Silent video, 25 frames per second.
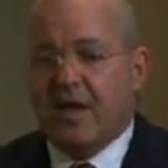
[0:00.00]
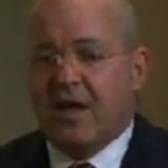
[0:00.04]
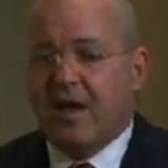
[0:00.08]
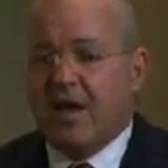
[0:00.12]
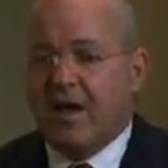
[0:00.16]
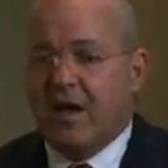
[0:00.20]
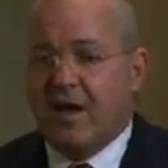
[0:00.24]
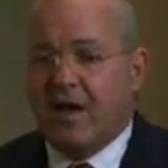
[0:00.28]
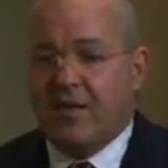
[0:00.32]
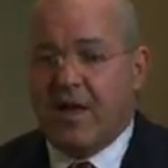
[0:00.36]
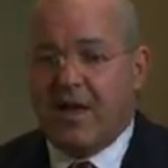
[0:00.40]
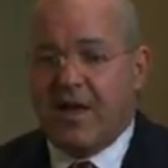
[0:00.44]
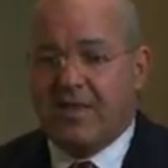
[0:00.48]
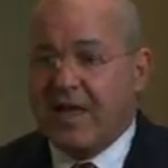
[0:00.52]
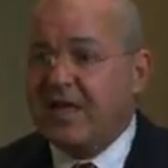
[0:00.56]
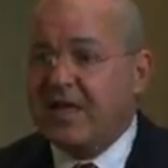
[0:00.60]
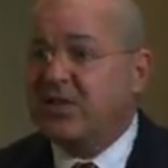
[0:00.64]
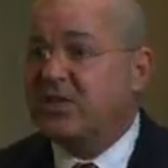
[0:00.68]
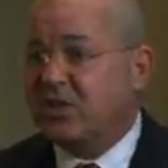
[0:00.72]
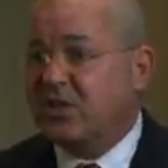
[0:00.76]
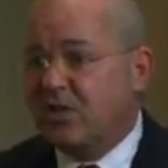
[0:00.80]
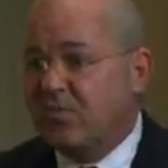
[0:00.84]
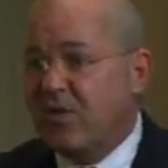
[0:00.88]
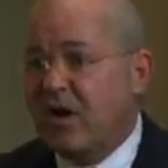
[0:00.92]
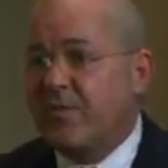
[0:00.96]
And they
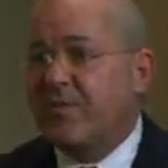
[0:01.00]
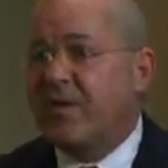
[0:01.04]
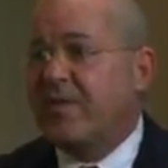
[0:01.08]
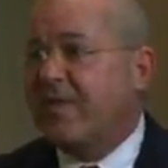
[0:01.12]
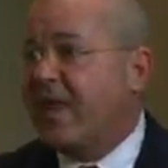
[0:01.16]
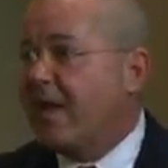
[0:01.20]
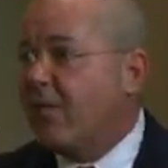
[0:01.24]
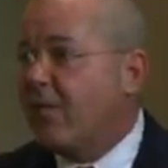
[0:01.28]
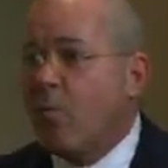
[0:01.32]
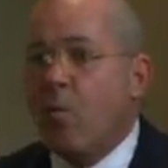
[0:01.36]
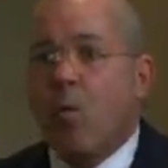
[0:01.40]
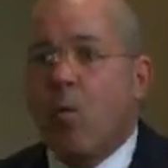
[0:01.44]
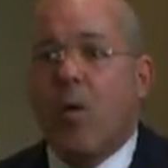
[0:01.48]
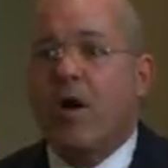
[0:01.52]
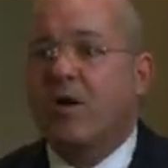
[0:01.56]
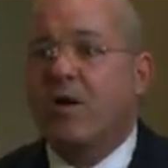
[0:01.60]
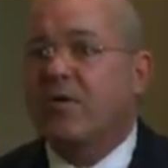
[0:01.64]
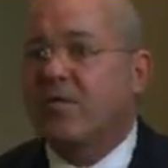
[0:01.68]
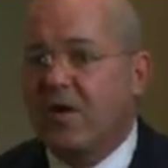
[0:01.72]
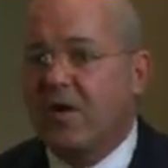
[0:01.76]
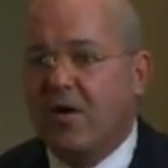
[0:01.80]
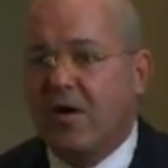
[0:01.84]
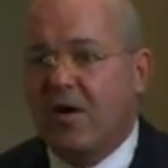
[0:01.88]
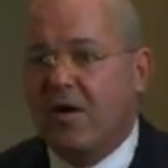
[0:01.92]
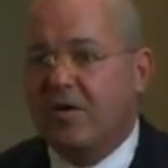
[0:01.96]
show up and they walk
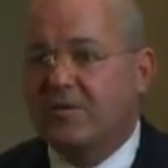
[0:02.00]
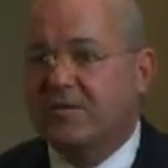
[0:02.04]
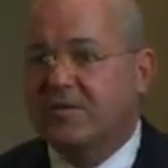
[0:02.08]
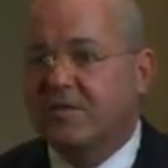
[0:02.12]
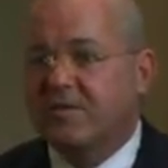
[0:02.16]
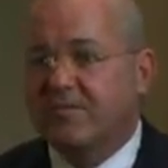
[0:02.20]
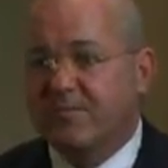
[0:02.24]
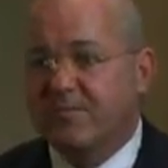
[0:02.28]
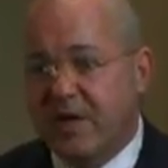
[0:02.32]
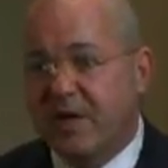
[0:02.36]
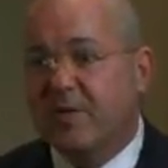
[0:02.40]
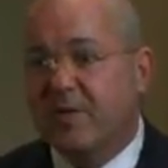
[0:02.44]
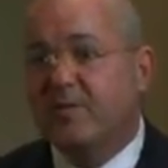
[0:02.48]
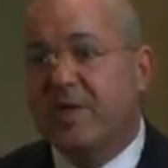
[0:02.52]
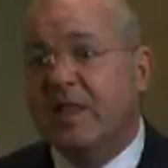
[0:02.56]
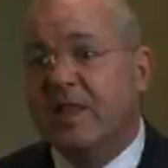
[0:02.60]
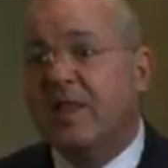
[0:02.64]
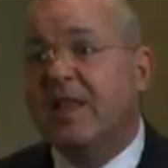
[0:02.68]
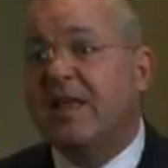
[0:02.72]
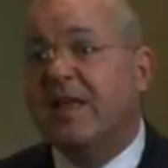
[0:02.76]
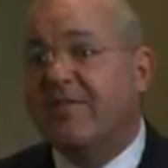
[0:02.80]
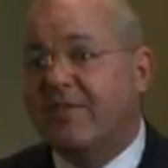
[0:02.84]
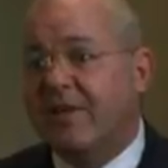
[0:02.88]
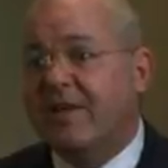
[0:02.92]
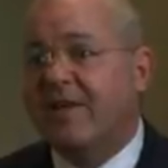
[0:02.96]
the halls. Better
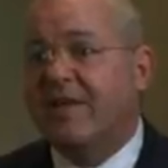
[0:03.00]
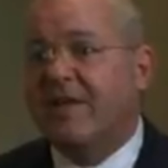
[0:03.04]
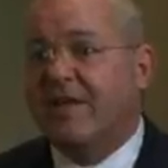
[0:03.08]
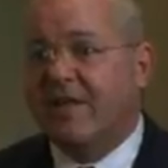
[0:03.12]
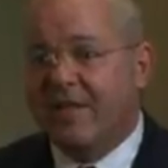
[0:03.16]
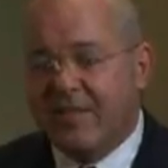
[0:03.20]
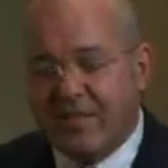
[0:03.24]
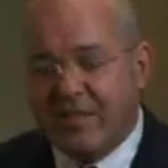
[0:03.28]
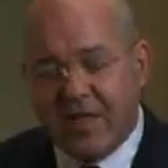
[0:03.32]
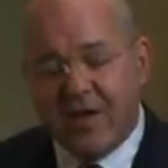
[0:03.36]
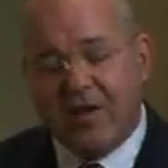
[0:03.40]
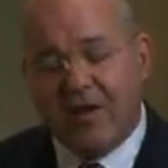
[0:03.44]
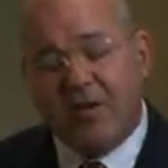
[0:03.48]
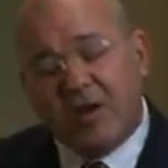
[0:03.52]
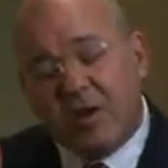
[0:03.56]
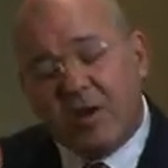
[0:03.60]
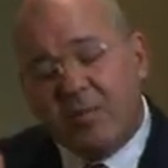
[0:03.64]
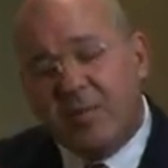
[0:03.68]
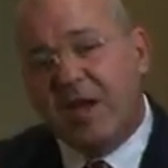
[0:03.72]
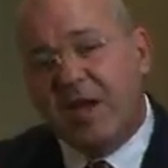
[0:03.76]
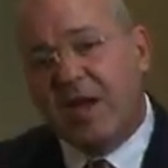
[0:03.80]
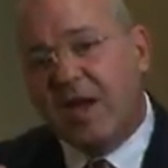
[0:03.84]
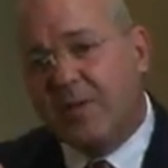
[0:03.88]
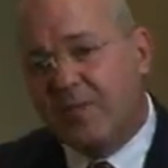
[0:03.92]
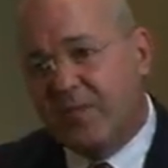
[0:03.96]
believe it, they're going to
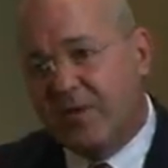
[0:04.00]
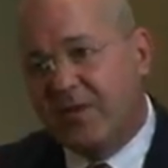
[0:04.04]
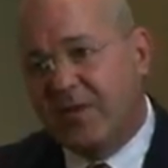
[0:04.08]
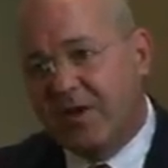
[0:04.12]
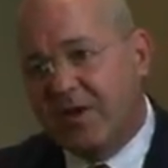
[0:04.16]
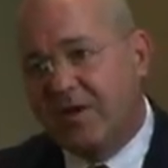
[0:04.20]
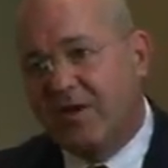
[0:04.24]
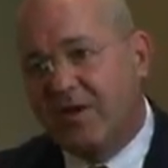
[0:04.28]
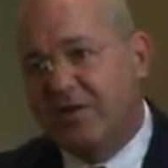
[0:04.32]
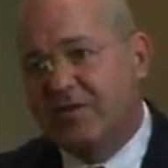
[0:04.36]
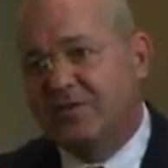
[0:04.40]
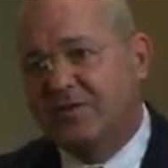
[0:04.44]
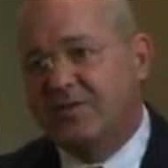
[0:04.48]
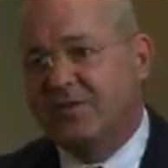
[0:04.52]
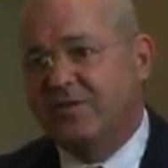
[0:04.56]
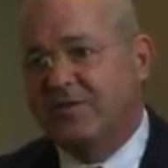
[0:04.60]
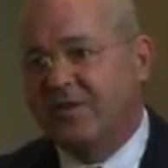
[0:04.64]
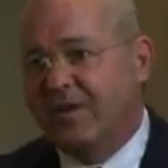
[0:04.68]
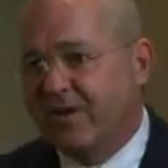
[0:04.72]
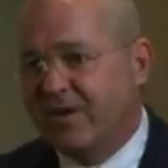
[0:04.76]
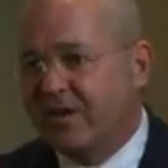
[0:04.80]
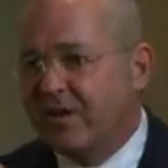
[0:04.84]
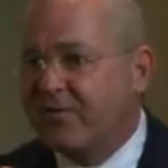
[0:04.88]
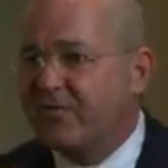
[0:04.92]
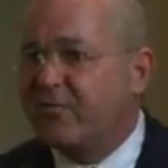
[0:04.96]
pick up on the culture.
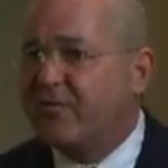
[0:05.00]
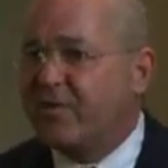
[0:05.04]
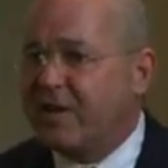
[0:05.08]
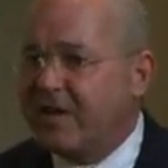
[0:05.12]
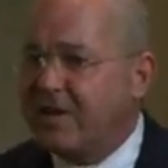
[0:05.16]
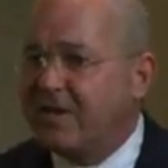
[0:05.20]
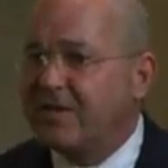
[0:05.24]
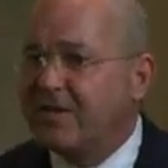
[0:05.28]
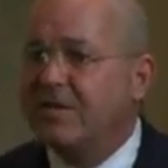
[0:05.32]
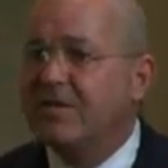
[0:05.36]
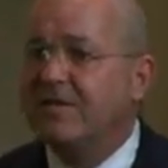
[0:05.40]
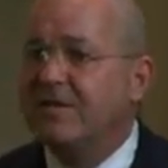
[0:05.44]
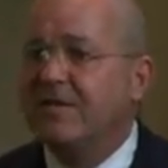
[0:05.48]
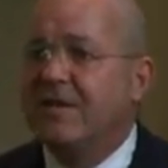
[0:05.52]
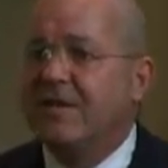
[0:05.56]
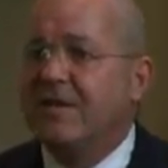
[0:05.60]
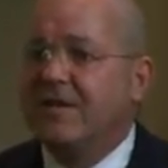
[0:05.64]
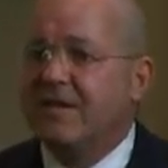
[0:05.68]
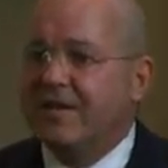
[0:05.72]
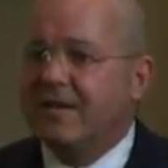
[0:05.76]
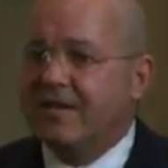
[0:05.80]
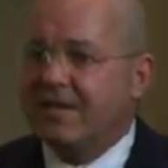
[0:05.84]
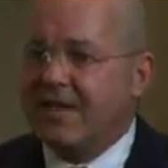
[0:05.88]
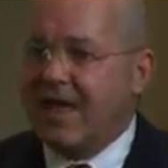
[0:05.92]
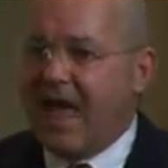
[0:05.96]
They're going to feel
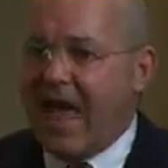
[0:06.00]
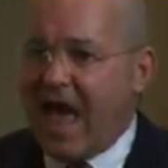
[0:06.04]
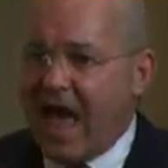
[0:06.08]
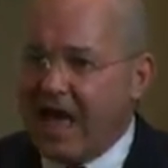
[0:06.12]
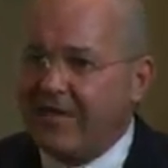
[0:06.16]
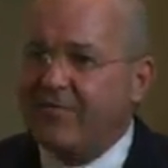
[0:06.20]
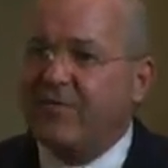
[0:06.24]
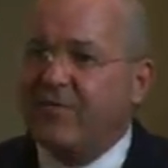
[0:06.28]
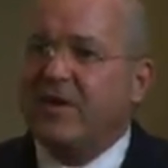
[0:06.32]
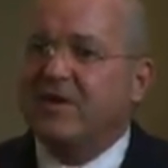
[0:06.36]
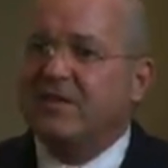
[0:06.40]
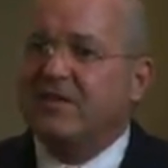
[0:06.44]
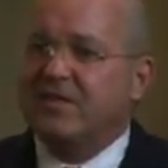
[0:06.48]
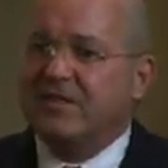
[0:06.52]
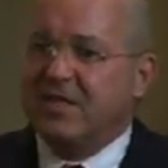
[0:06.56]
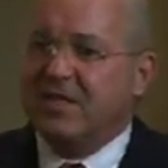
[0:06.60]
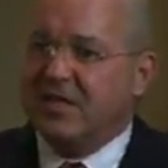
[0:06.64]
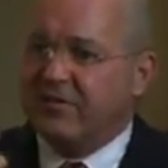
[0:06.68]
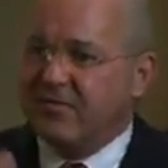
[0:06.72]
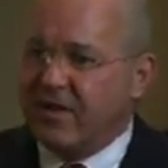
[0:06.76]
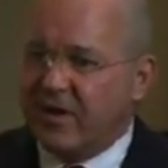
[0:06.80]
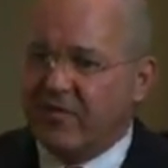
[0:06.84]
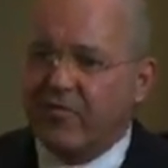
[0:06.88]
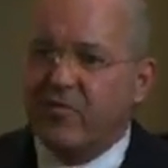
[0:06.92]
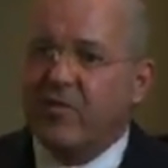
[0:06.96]
the advocacy
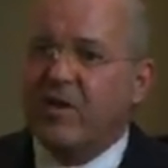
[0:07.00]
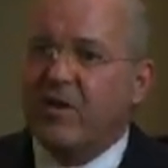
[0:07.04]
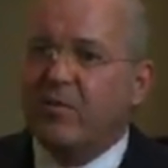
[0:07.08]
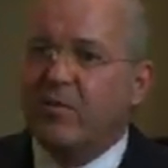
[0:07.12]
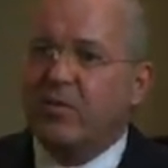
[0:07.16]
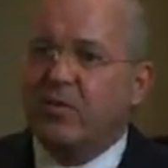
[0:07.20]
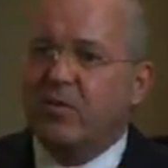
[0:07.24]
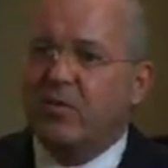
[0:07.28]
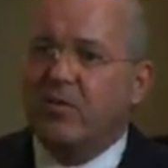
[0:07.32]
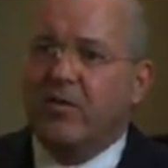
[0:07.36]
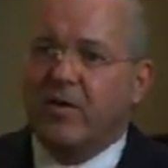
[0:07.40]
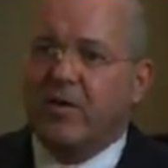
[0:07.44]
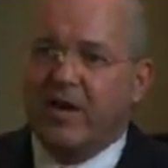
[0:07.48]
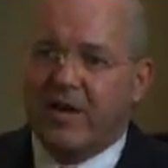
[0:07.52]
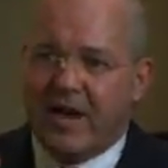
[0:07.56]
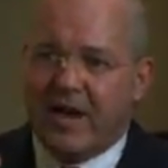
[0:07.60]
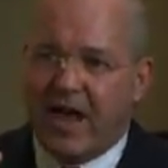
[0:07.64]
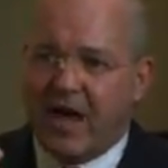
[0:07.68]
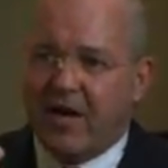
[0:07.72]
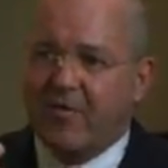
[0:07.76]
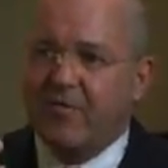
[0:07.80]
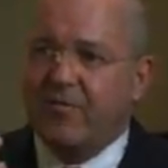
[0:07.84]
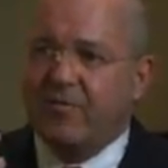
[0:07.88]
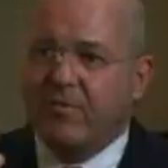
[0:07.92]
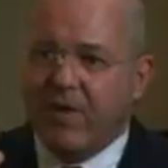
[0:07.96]
of every employee and
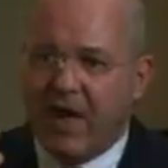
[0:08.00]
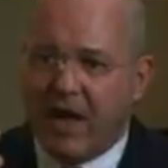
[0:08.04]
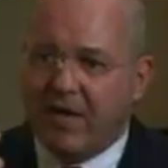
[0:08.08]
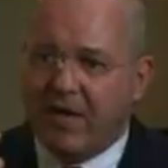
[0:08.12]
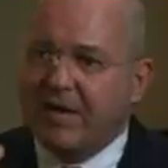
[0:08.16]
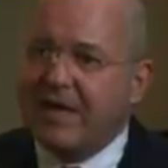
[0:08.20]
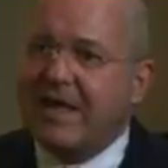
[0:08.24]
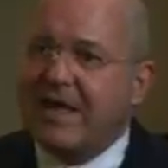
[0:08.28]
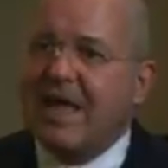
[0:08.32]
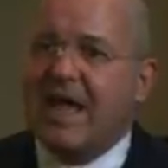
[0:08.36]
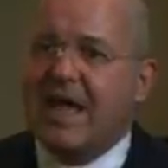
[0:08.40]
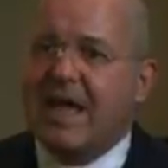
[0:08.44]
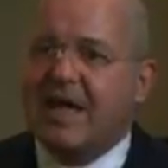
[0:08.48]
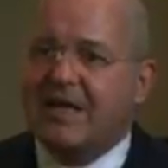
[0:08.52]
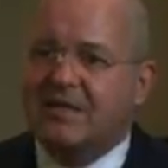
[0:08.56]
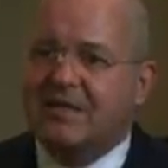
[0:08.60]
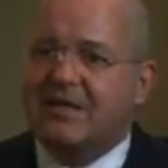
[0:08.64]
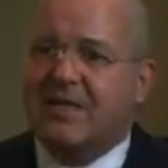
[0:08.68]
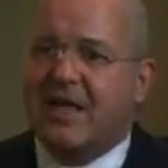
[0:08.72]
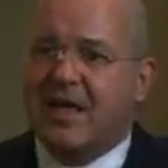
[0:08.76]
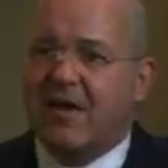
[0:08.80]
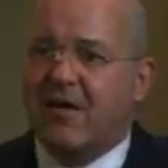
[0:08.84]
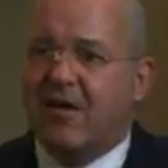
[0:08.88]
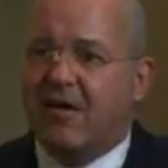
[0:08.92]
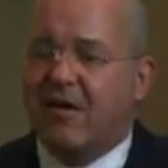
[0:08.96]
how engaged
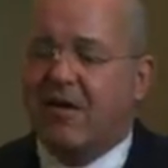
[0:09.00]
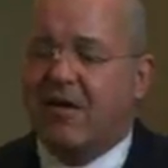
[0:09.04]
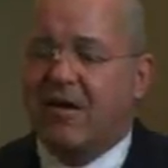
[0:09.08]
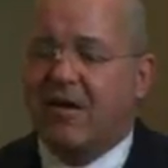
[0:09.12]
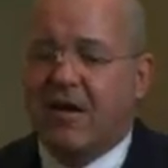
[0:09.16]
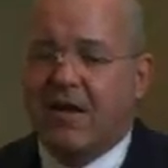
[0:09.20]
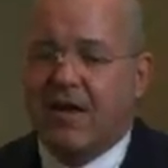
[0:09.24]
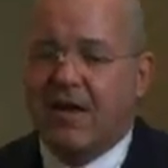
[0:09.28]
they are.